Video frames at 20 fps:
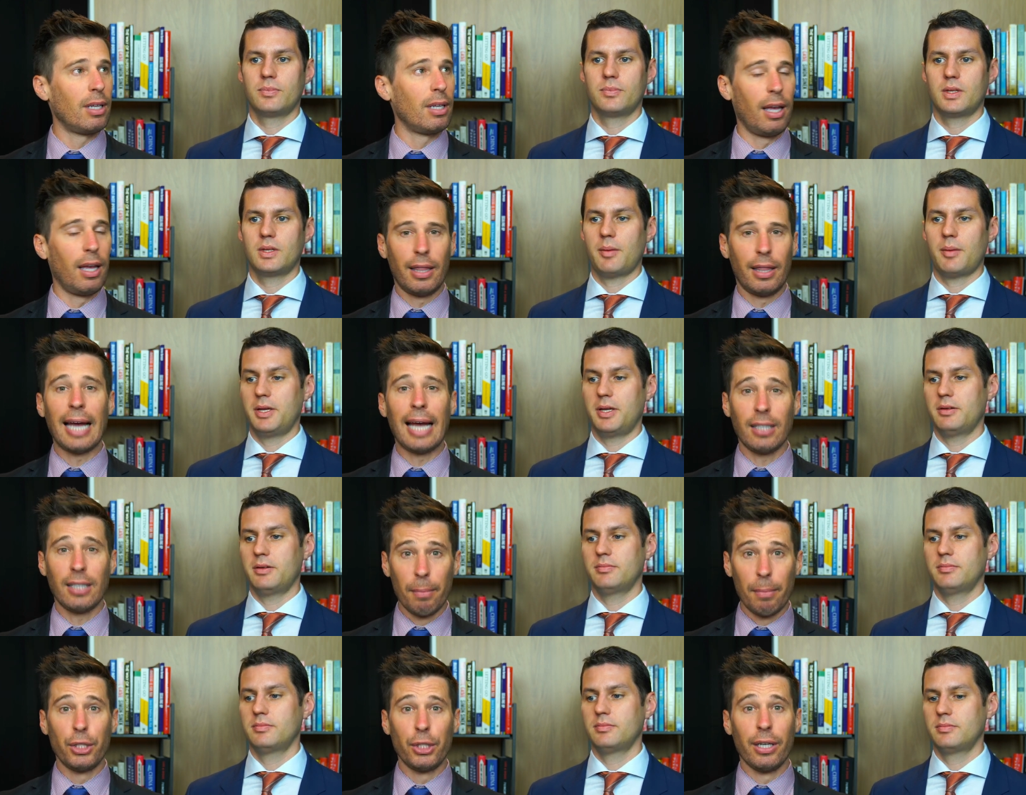Speaker 1: I That's mean,
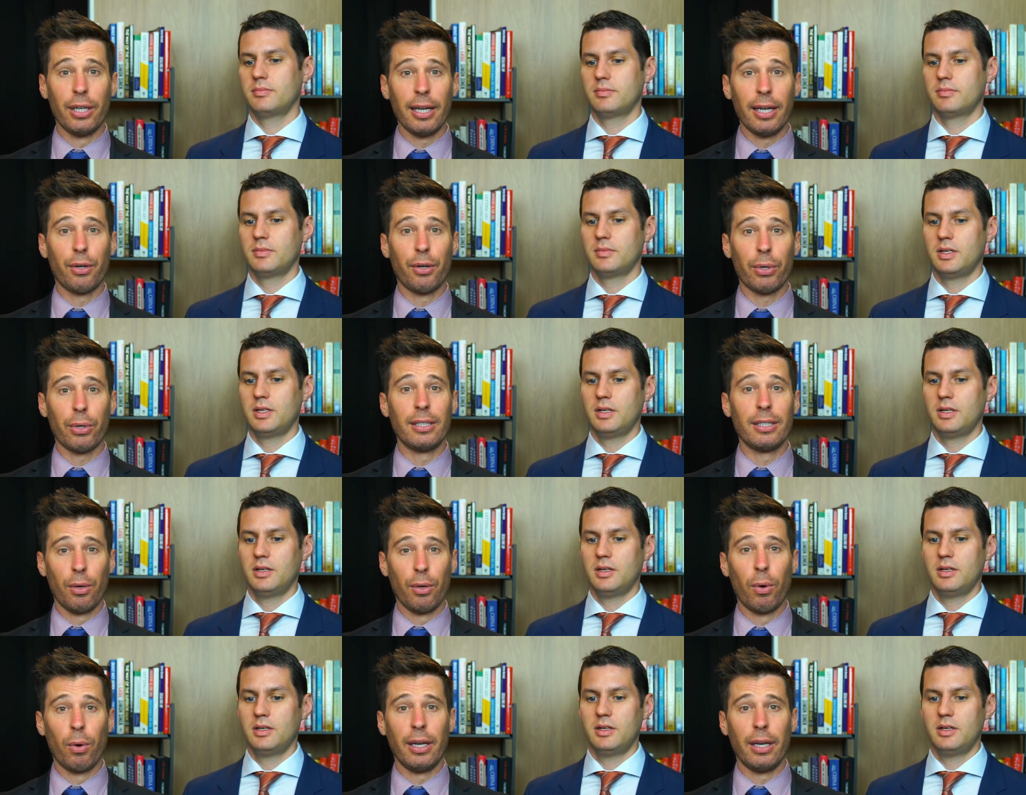how much it increased
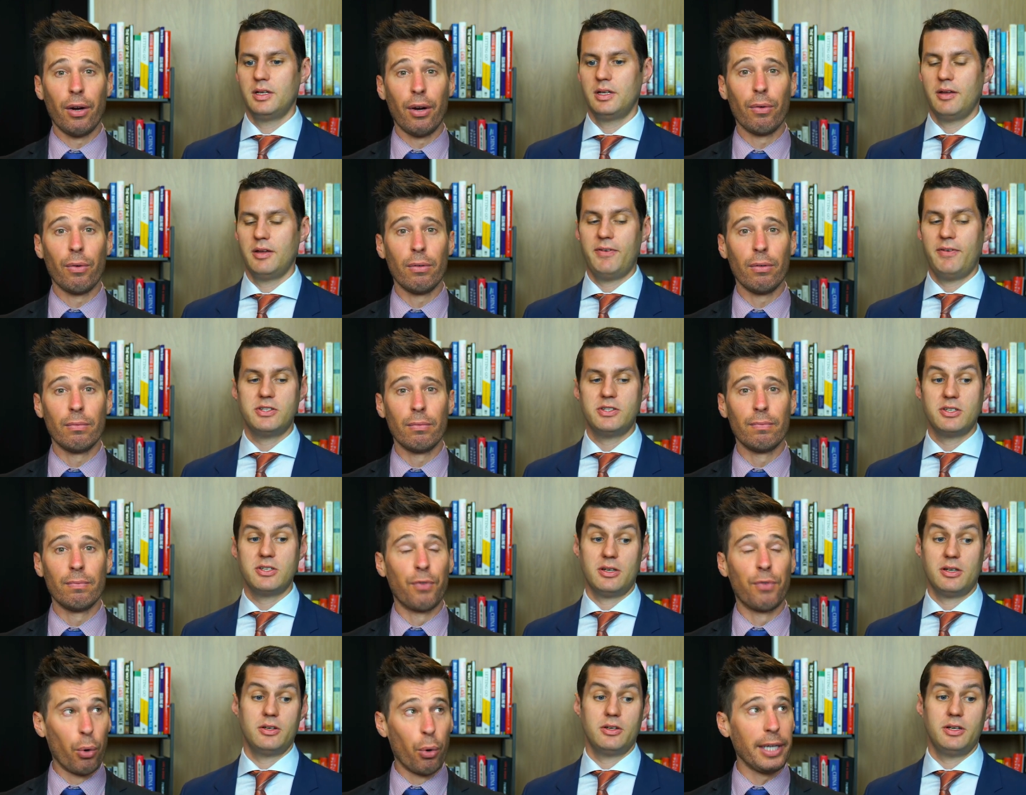in one year. If it's in a
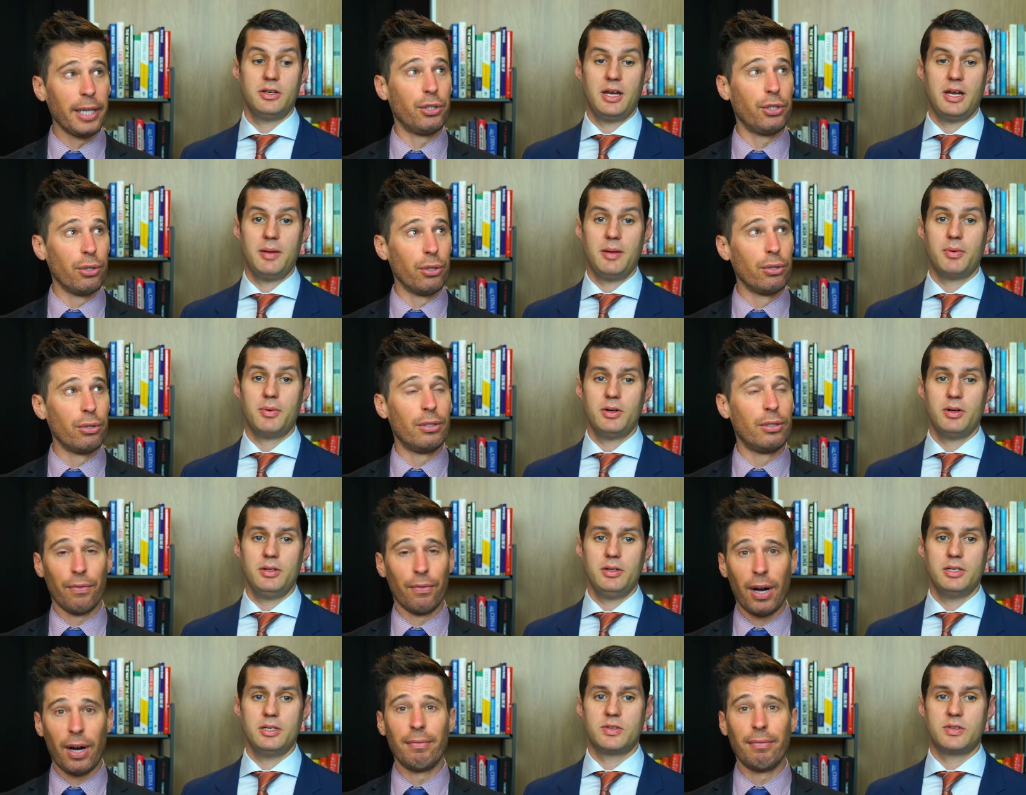42 good neighborhood,
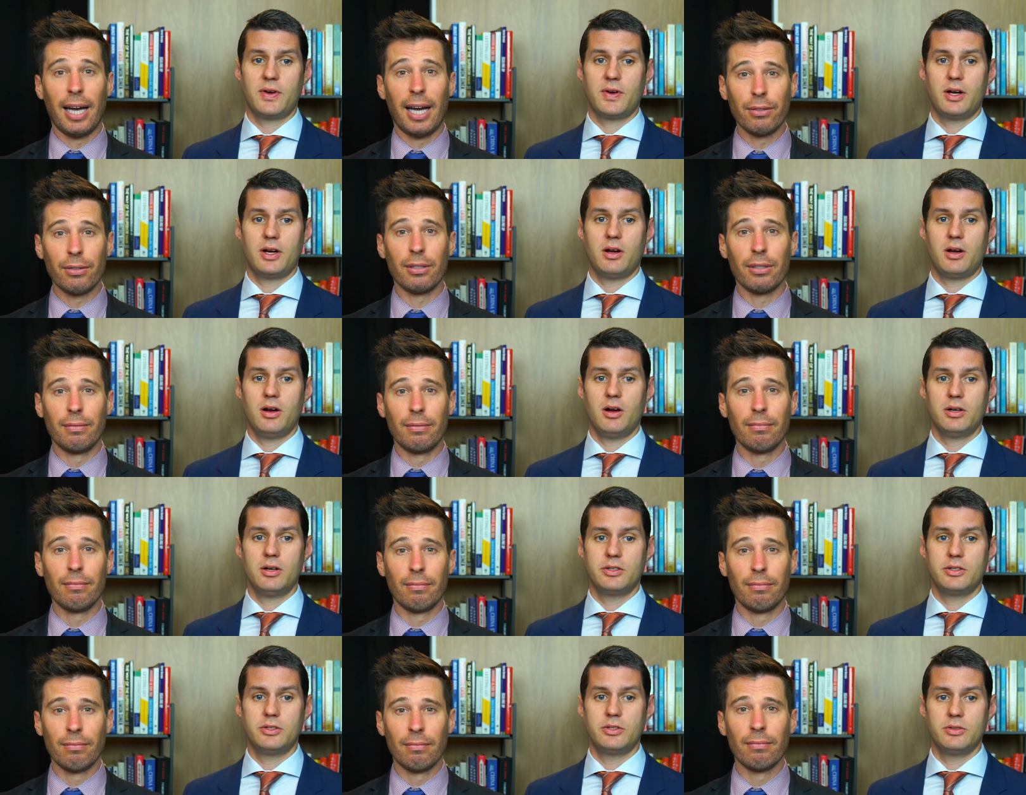to it's very
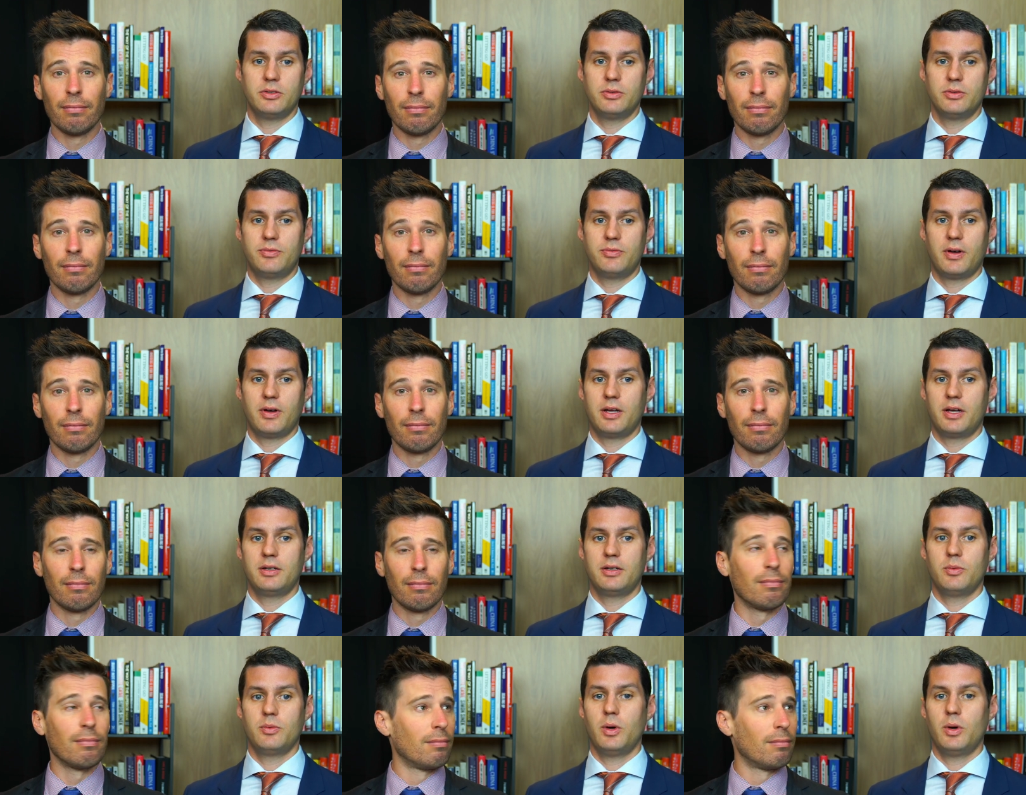hard to find
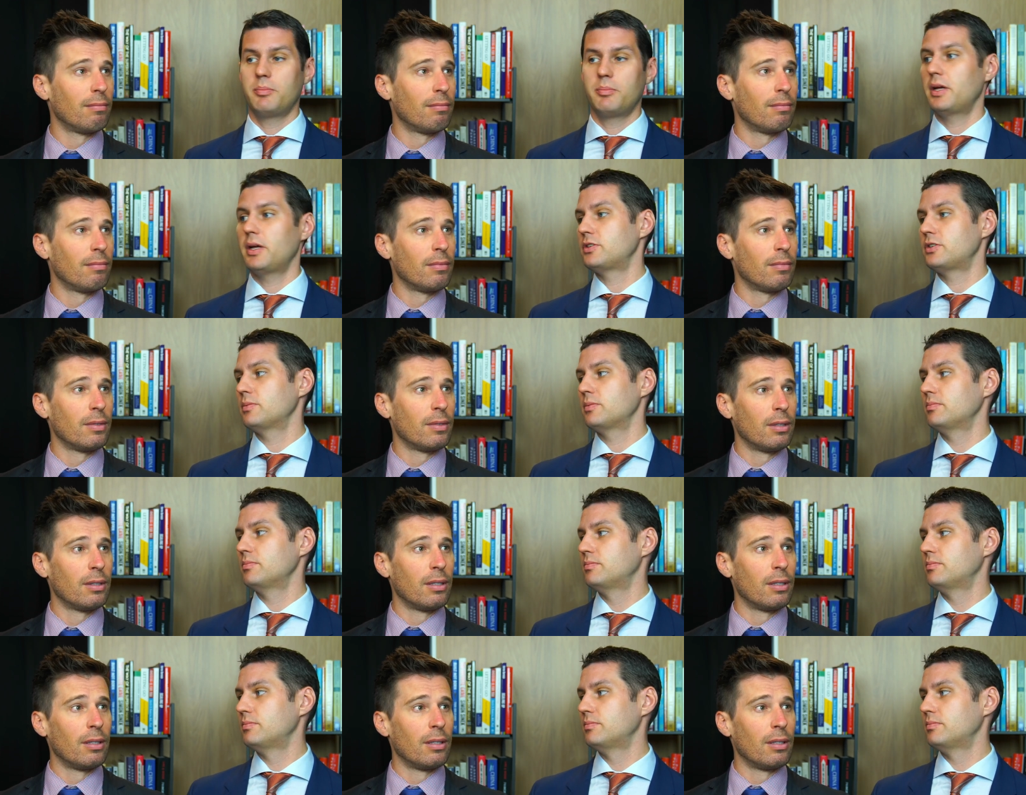a one bedroom